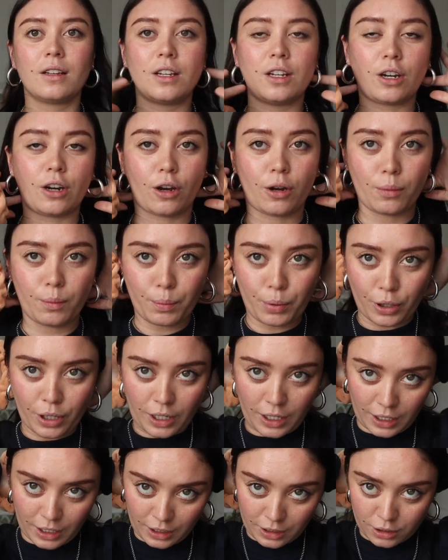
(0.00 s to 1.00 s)
you know, put
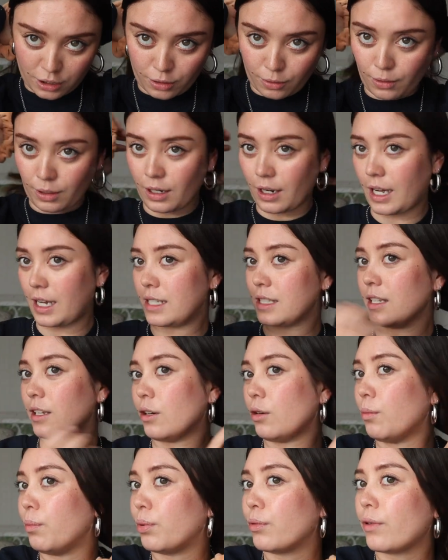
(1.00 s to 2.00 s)
it into a nice
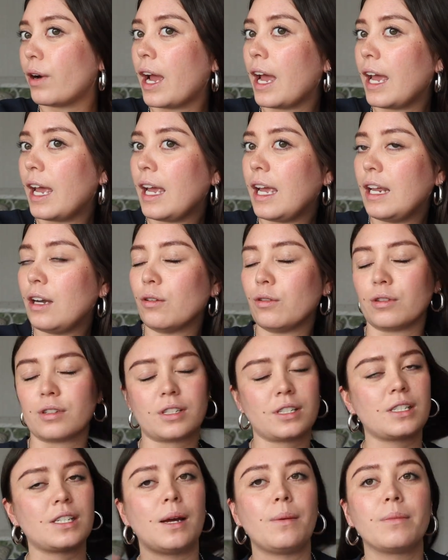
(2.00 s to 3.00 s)
little braid or
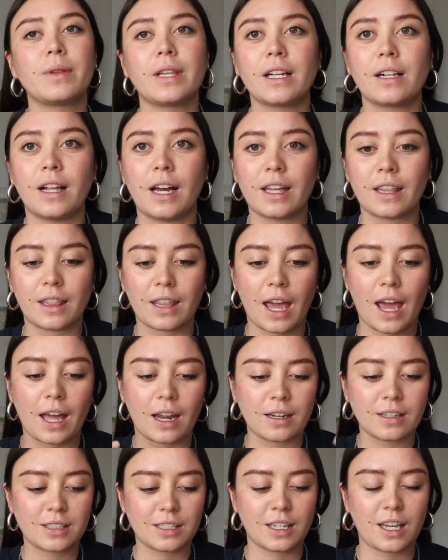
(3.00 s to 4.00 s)
something like
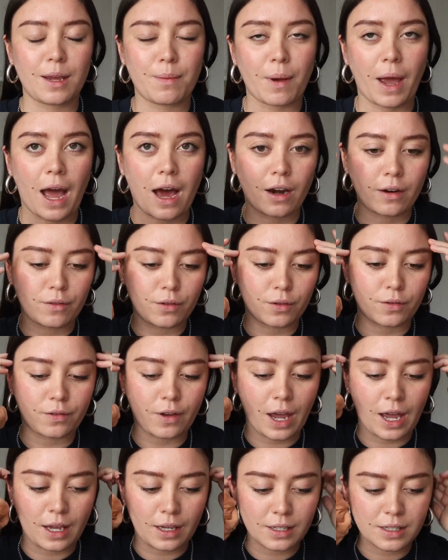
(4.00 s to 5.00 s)
that to keep it out of your
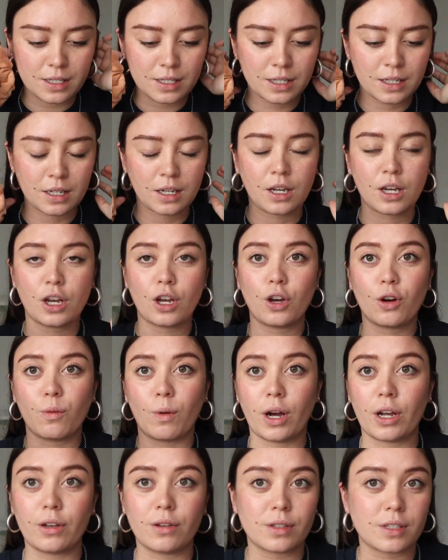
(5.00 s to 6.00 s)
face
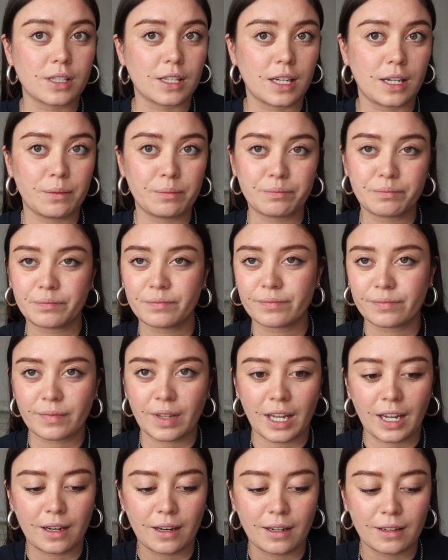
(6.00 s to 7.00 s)
while you sleep
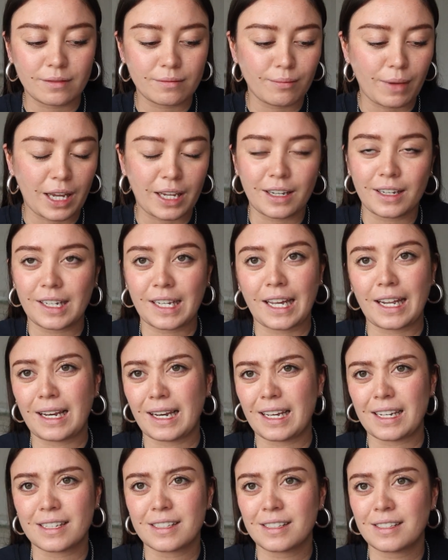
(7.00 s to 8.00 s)
and make it get
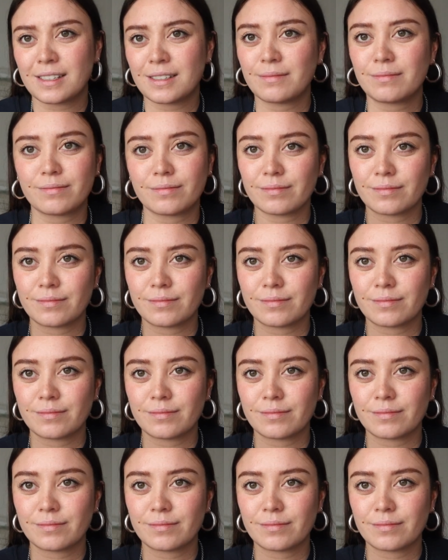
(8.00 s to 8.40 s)
less